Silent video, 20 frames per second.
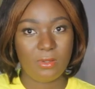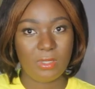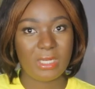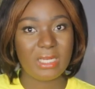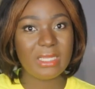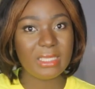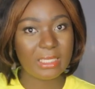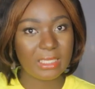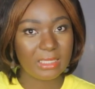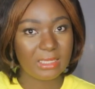
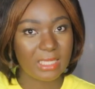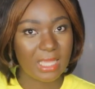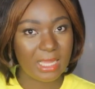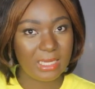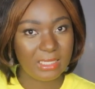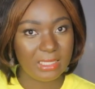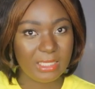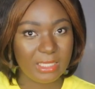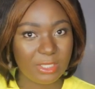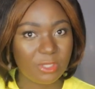clicking
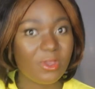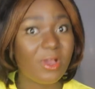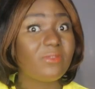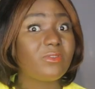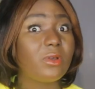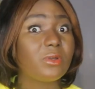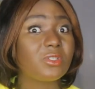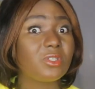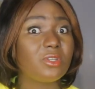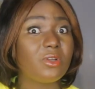that link. You have
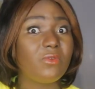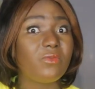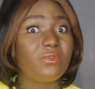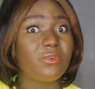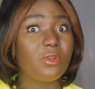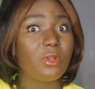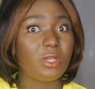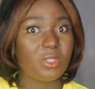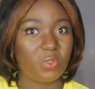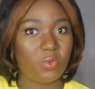the option
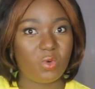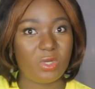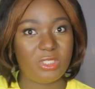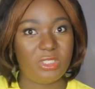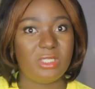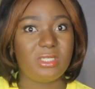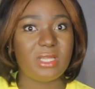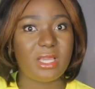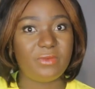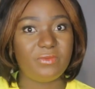of not
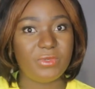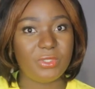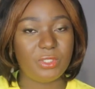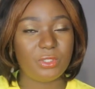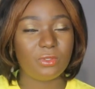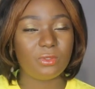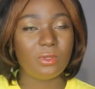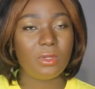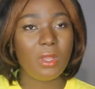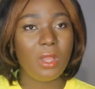watching that
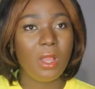video.